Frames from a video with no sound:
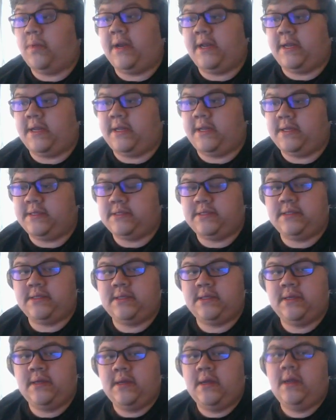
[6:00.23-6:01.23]
it is.
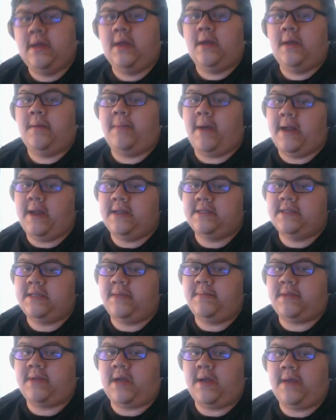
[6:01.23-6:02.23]
But at the
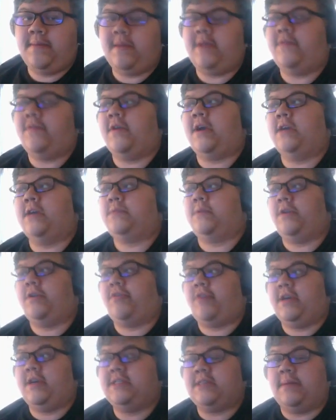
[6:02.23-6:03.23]
same time, if you guys want to
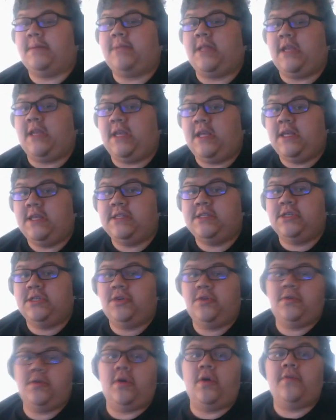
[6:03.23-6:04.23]
try something
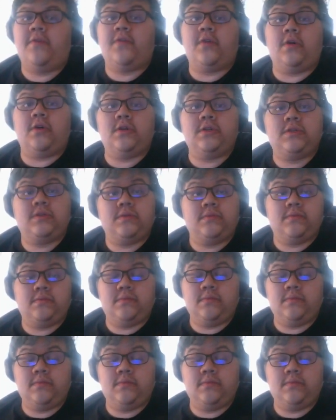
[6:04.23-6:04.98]
easier, of course,